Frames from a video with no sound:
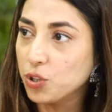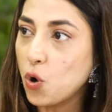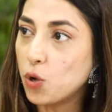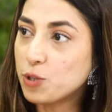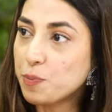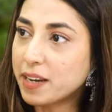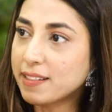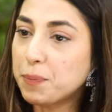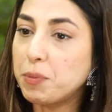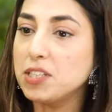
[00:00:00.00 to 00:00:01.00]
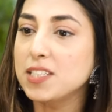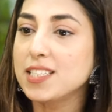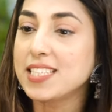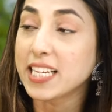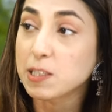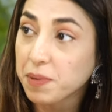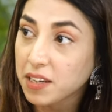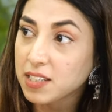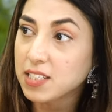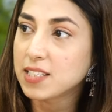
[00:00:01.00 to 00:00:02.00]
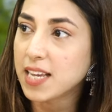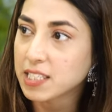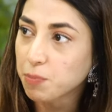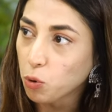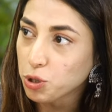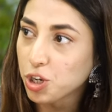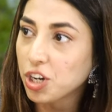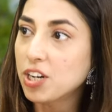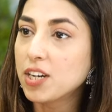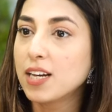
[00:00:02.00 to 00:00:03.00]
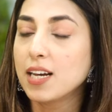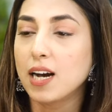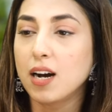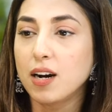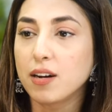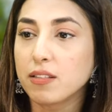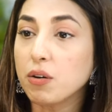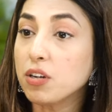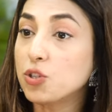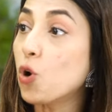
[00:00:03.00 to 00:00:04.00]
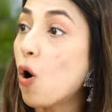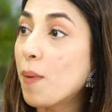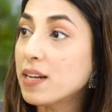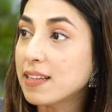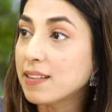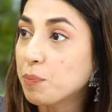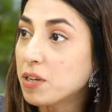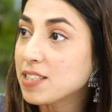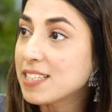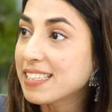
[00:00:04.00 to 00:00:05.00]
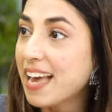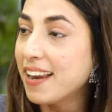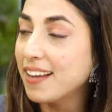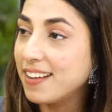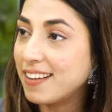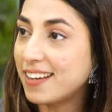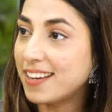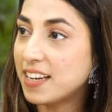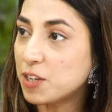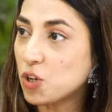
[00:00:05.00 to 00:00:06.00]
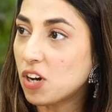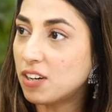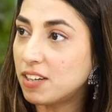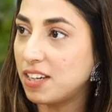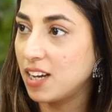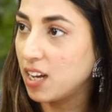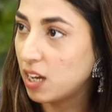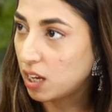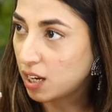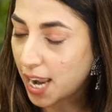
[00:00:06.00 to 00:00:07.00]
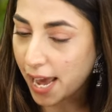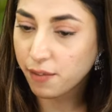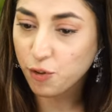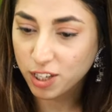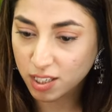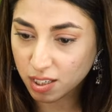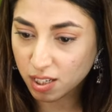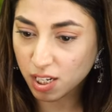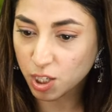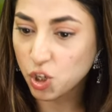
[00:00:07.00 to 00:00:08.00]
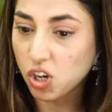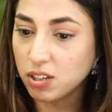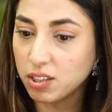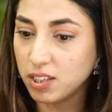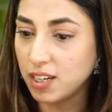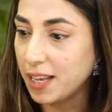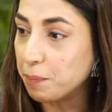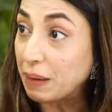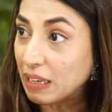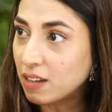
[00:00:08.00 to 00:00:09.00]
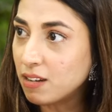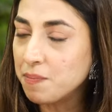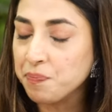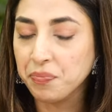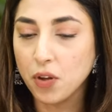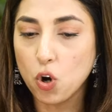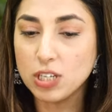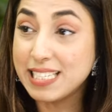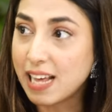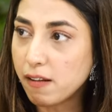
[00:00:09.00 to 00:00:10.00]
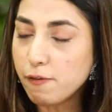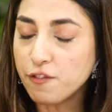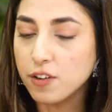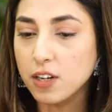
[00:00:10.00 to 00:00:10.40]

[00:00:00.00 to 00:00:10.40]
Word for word: You're also meeting that person's experiences, exposure, uh, the traumas that the person is carrying in his or her life or in his or her like being or self.